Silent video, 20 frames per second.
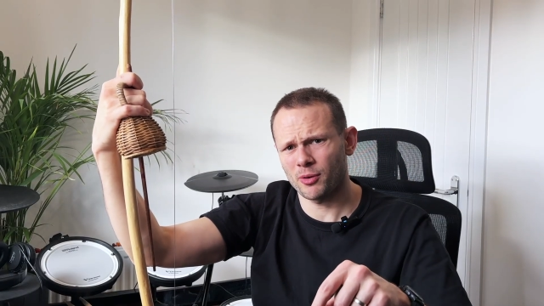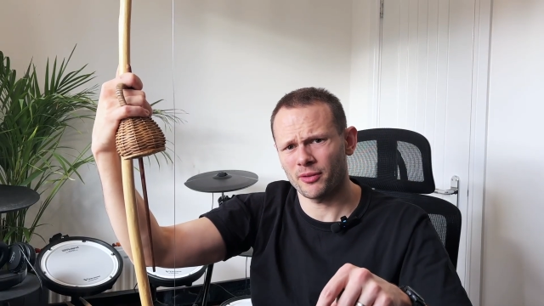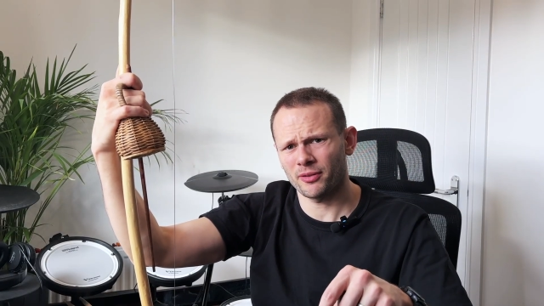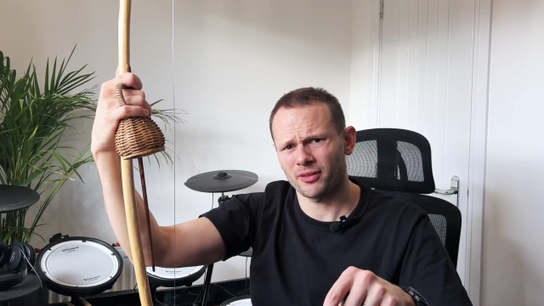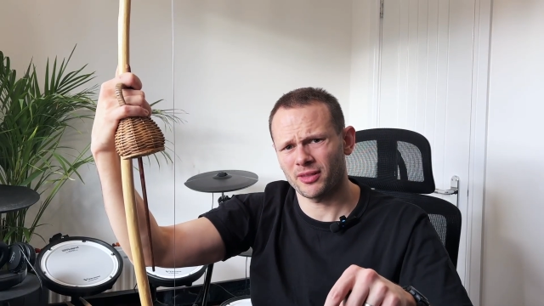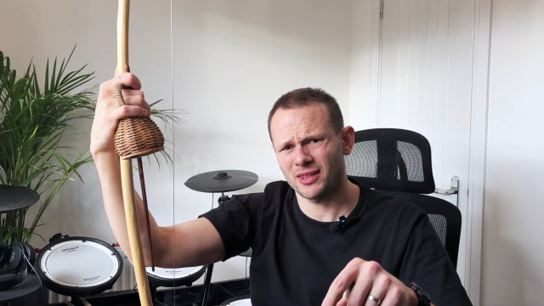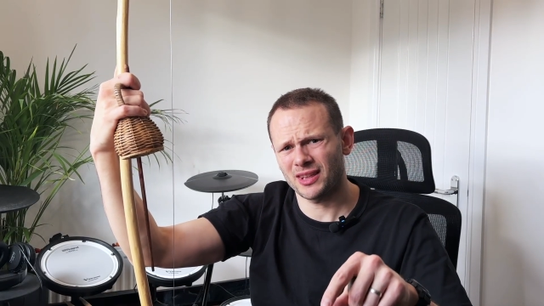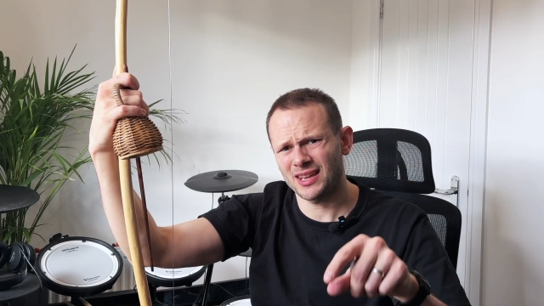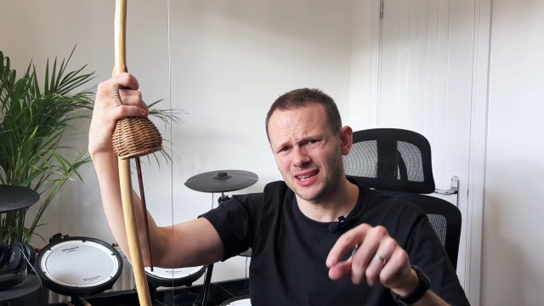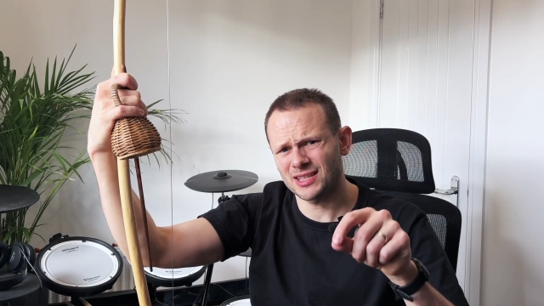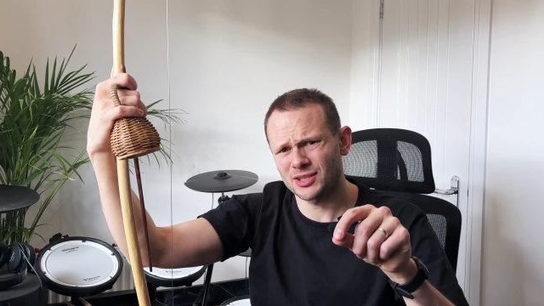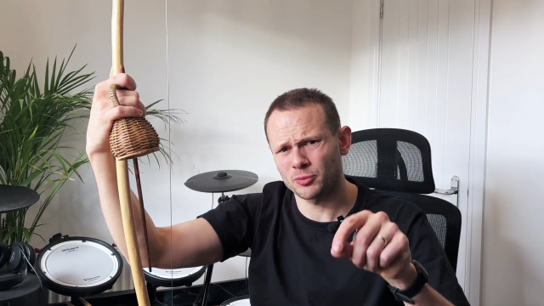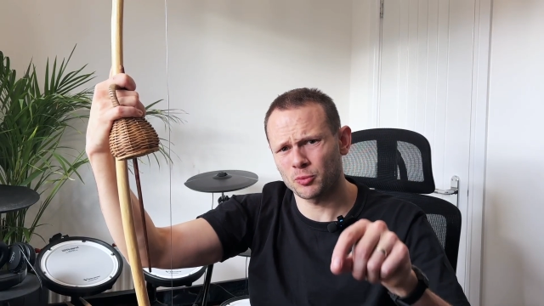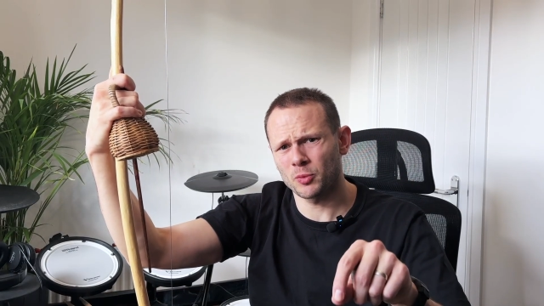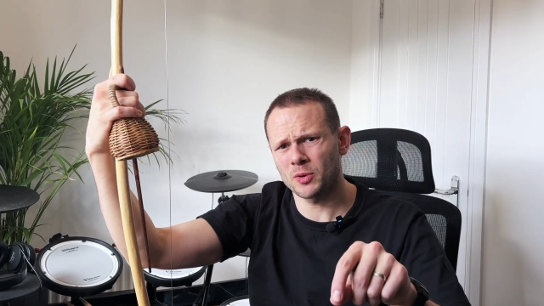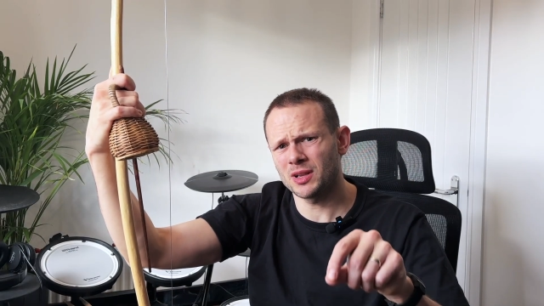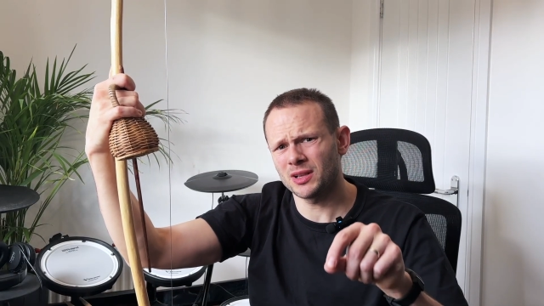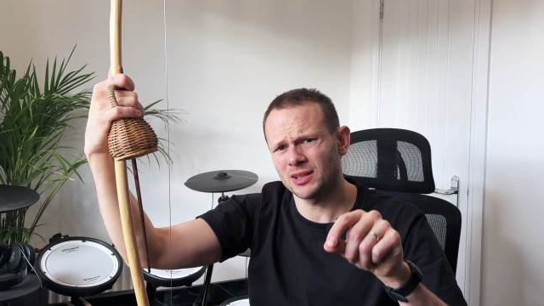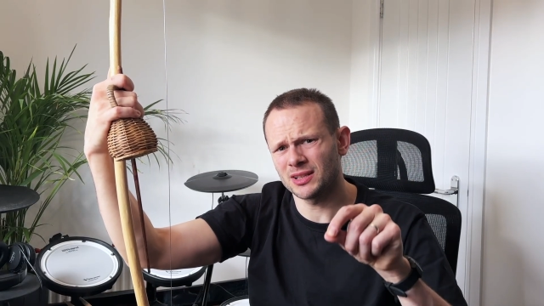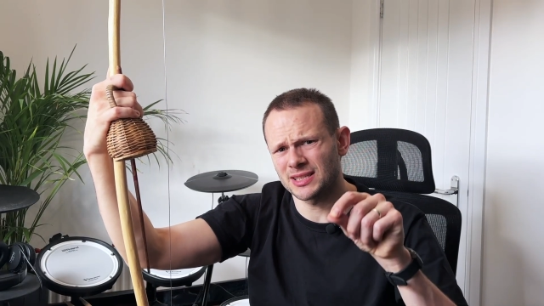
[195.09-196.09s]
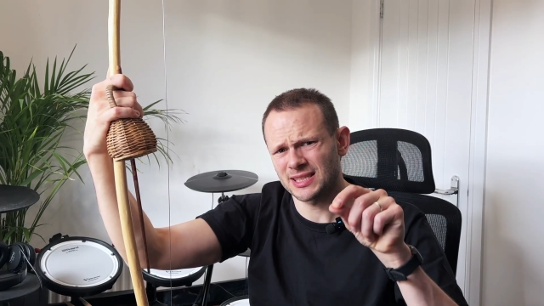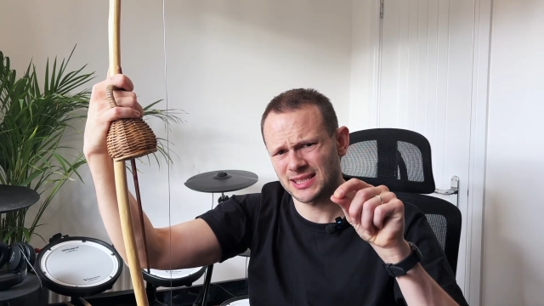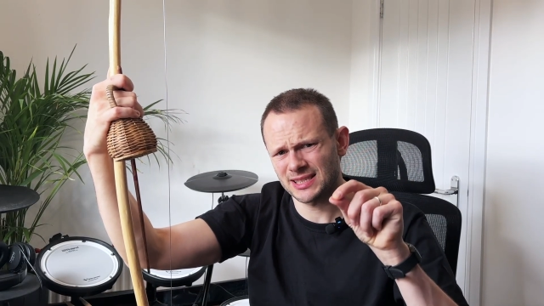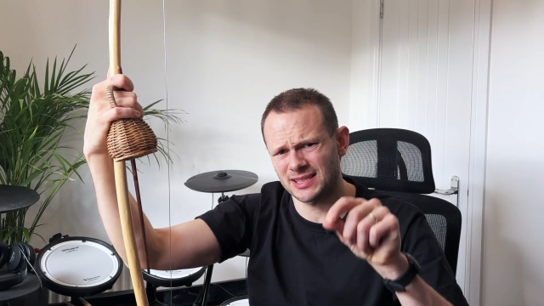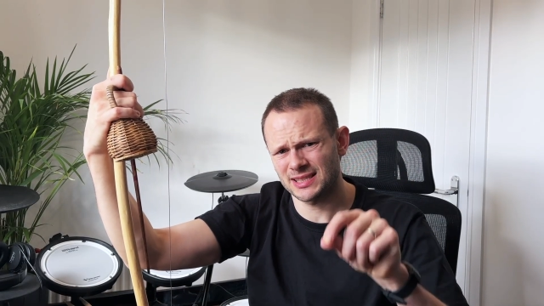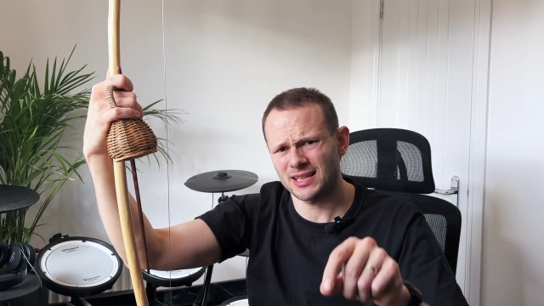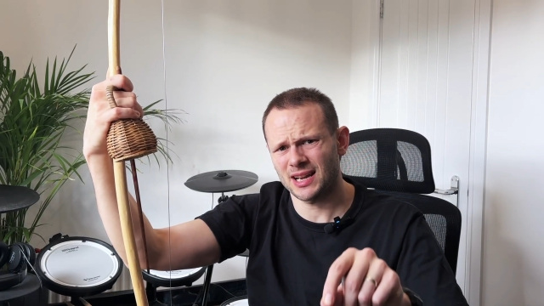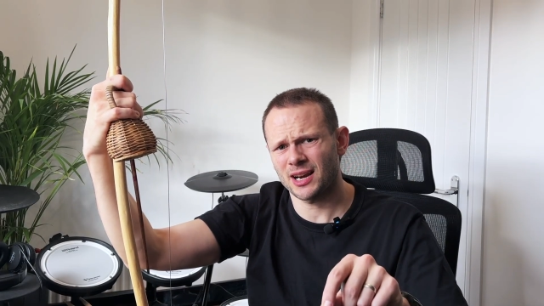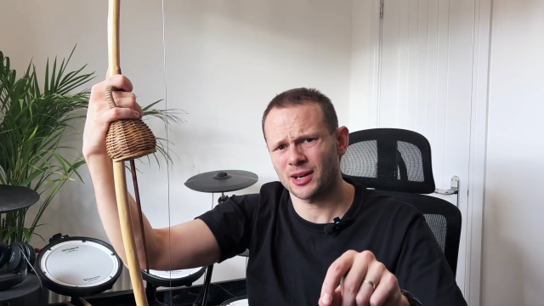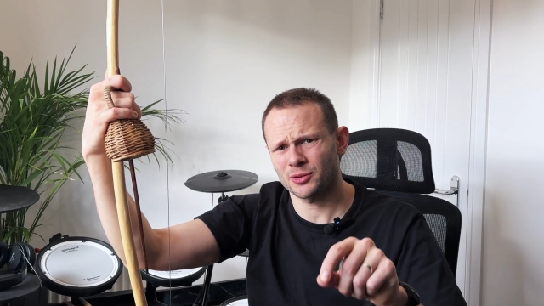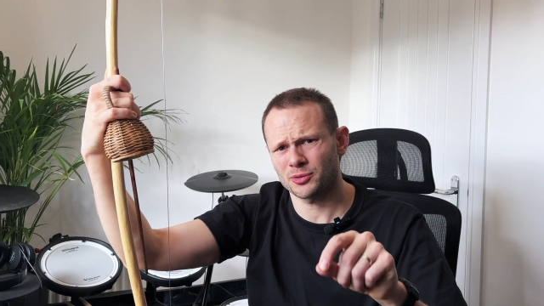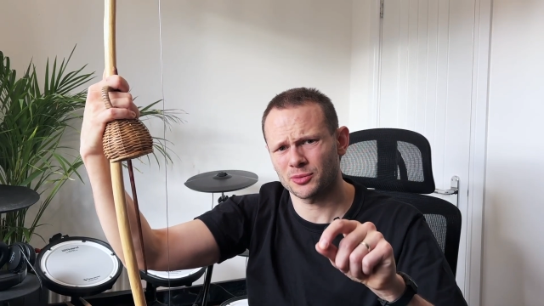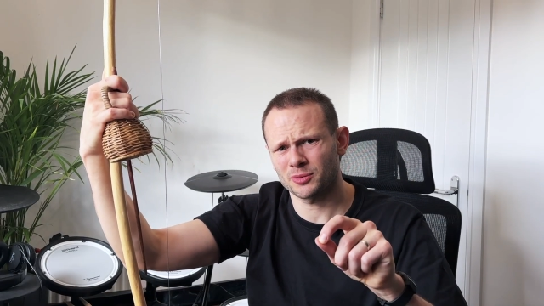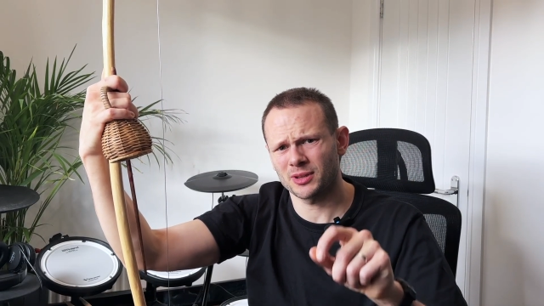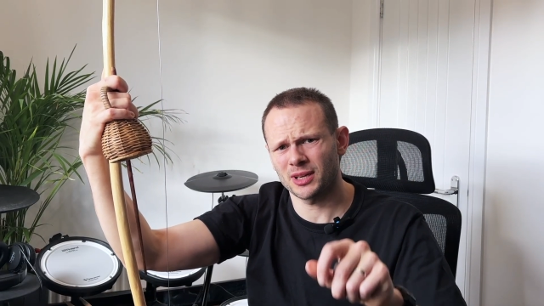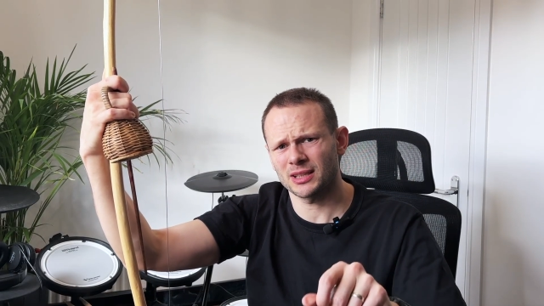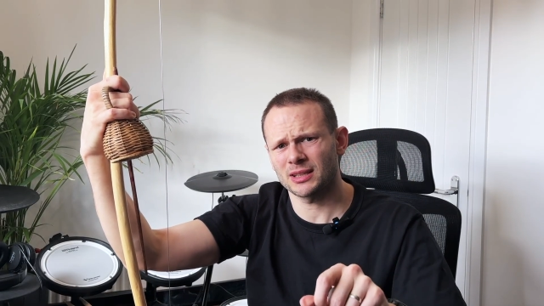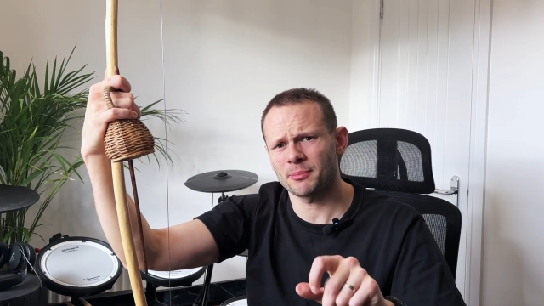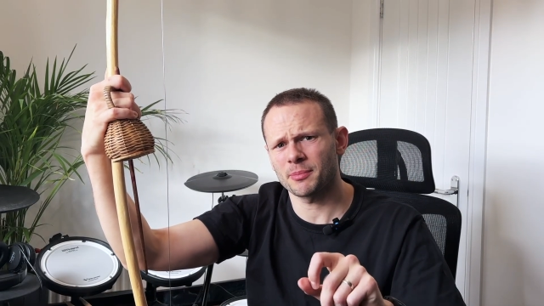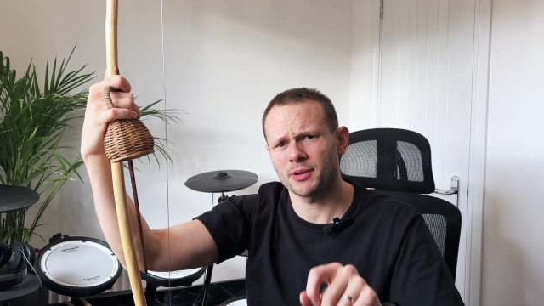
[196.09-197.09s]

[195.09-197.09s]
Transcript: on things will start to get a